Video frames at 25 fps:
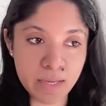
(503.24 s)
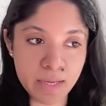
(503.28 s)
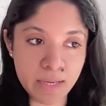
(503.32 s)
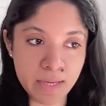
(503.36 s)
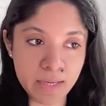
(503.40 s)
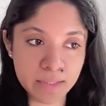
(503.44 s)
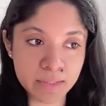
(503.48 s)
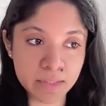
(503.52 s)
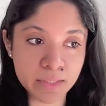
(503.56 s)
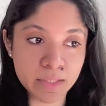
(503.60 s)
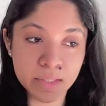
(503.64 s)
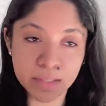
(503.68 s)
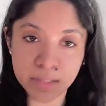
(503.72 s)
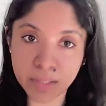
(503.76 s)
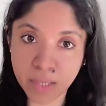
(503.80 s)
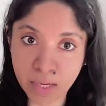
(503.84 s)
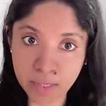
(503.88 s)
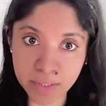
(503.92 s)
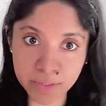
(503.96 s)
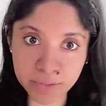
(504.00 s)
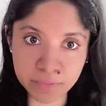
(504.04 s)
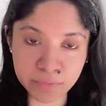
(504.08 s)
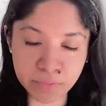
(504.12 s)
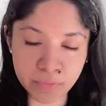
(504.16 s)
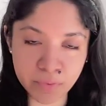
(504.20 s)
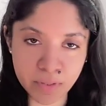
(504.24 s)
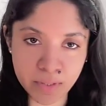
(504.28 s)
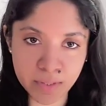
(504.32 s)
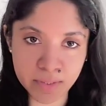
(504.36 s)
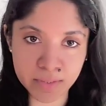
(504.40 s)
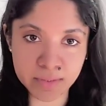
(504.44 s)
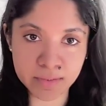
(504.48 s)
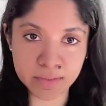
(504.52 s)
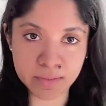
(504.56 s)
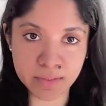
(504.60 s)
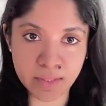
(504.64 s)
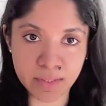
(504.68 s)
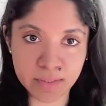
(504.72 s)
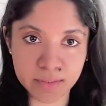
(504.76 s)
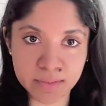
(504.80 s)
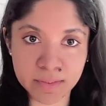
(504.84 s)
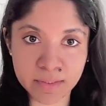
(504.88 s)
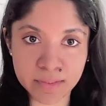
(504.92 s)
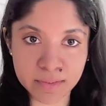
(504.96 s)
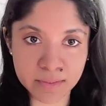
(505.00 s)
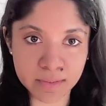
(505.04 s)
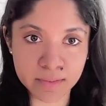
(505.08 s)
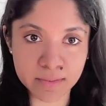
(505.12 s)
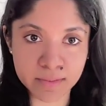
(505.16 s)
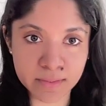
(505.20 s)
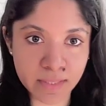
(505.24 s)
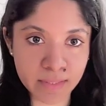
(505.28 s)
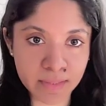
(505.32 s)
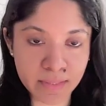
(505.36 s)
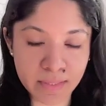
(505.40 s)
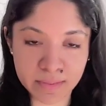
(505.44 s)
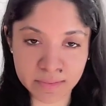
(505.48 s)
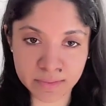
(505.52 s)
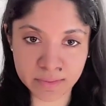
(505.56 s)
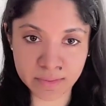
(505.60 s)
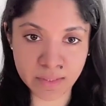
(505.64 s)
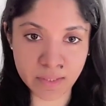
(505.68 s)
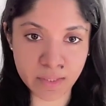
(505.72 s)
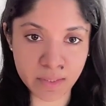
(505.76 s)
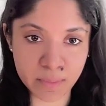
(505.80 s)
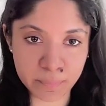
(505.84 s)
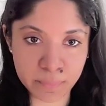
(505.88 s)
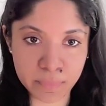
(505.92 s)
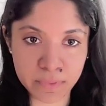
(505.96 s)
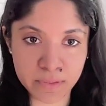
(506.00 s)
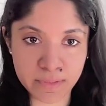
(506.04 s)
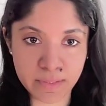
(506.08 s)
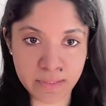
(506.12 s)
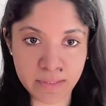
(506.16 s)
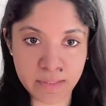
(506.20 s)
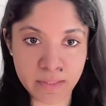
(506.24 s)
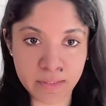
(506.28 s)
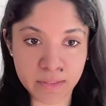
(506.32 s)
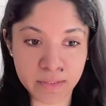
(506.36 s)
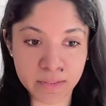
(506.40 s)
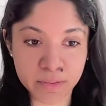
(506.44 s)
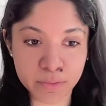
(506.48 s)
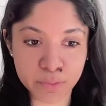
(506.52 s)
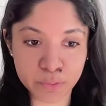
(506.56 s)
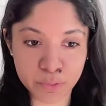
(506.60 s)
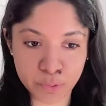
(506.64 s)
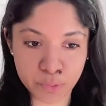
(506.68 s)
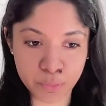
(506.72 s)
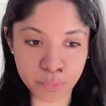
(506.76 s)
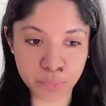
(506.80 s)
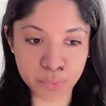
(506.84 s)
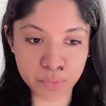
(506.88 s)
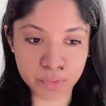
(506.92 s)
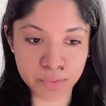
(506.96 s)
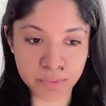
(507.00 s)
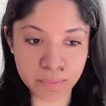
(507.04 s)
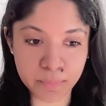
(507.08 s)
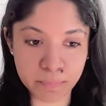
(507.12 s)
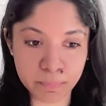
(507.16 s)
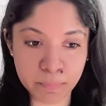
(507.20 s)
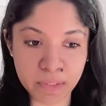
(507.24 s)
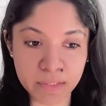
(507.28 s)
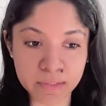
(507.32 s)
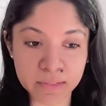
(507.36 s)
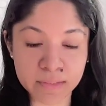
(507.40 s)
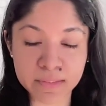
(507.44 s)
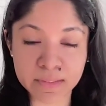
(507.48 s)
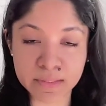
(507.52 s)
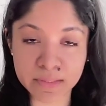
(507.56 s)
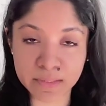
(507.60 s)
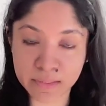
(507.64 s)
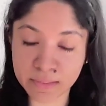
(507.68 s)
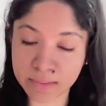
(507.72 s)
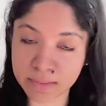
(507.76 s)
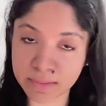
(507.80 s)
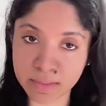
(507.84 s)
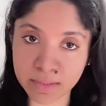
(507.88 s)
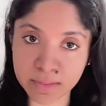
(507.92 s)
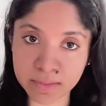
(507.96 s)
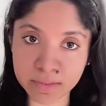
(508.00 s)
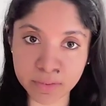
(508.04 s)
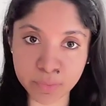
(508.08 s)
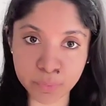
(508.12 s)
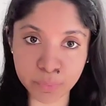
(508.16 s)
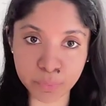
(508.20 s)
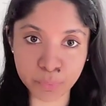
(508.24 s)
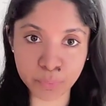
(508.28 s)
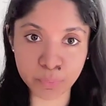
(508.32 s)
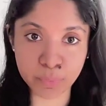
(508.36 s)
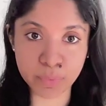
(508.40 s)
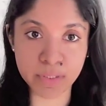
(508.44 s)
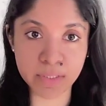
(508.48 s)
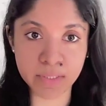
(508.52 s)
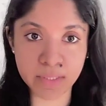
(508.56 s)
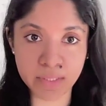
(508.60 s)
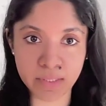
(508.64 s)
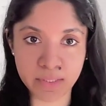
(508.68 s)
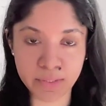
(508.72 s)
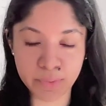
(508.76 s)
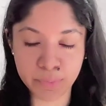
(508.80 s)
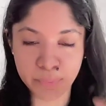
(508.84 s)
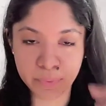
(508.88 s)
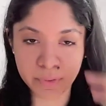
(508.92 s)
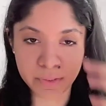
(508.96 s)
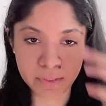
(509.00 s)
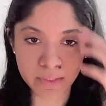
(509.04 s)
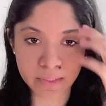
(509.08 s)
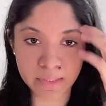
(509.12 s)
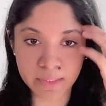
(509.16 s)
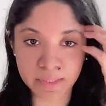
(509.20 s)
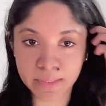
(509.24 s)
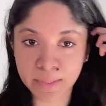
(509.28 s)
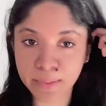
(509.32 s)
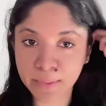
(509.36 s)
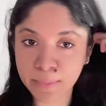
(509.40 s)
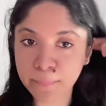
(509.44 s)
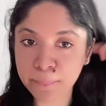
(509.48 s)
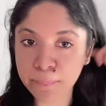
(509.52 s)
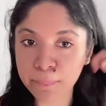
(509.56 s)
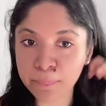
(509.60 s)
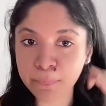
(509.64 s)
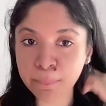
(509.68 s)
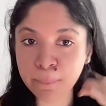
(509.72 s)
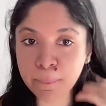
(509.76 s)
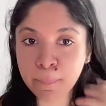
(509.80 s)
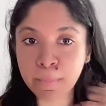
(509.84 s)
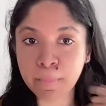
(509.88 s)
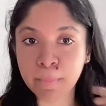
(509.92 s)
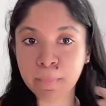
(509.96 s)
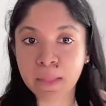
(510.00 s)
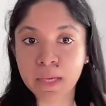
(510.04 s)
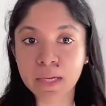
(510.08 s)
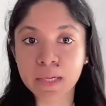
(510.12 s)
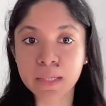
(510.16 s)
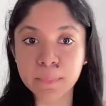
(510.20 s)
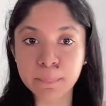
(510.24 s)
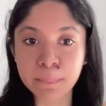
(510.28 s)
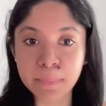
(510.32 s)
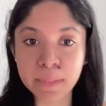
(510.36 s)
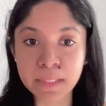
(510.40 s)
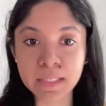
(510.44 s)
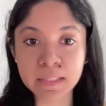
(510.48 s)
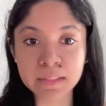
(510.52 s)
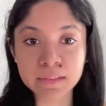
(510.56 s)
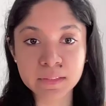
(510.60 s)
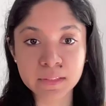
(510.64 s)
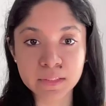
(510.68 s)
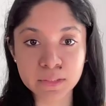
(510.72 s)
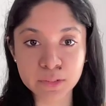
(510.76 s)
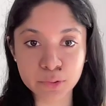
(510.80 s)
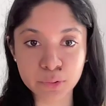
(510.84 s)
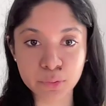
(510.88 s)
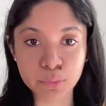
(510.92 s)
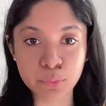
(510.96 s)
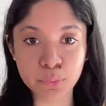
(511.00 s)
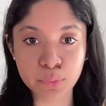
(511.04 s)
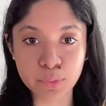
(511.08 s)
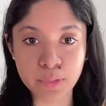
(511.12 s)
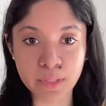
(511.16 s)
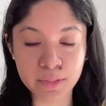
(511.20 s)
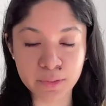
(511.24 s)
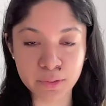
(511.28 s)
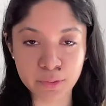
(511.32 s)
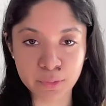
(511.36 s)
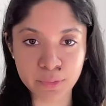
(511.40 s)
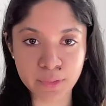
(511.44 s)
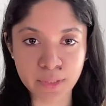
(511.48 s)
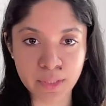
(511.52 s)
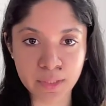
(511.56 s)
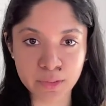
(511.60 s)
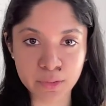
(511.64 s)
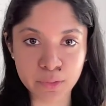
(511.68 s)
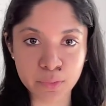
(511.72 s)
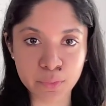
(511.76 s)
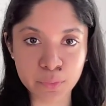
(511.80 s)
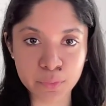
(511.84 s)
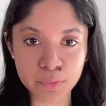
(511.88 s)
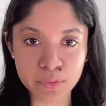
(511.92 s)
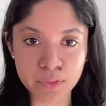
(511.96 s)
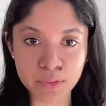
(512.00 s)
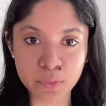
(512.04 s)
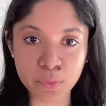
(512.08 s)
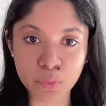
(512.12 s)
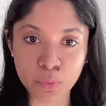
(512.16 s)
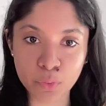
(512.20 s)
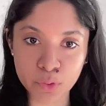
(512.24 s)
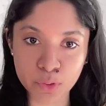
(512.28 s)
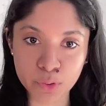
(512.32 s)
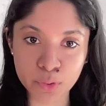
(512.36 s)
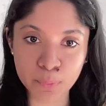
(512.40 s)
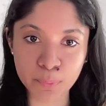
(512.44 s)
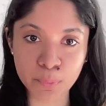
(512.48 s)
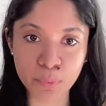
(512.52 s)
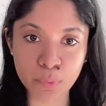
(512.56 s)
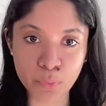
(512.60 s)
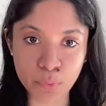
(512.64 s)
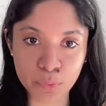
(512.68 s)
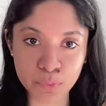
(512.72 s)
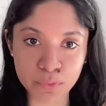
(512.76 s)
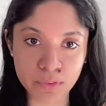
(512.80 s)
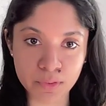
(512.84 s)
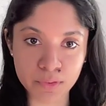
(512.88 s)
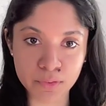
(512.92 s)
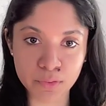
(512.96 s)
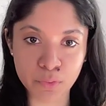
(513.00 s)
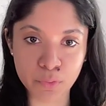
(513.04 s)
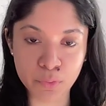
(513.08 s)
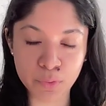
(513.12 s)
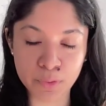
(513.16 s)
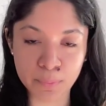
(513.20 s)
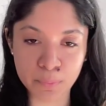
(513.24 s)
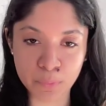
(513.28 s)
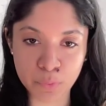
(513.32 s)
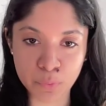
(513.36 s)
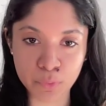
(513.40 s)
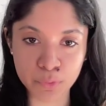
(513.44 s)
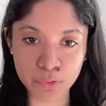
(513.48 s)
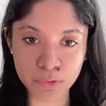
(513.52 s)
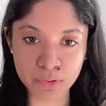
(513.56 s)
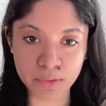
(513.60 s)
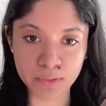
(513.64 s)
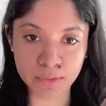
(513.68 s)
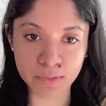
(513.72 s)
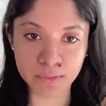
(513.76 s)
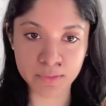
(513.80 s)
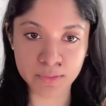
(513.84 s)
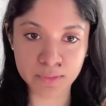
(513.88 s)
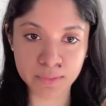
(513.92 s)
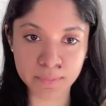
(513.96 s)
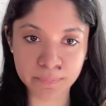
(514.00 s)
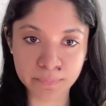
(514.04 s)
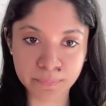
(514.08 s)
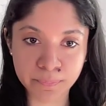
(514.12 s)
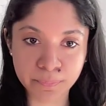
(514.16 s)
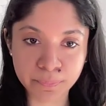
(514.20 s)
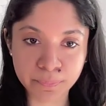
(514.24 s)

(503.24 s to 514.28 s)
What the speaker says: And likewise, like this is an example that I took, but this is a really, really amazing tool that you can use in order to process your emotions.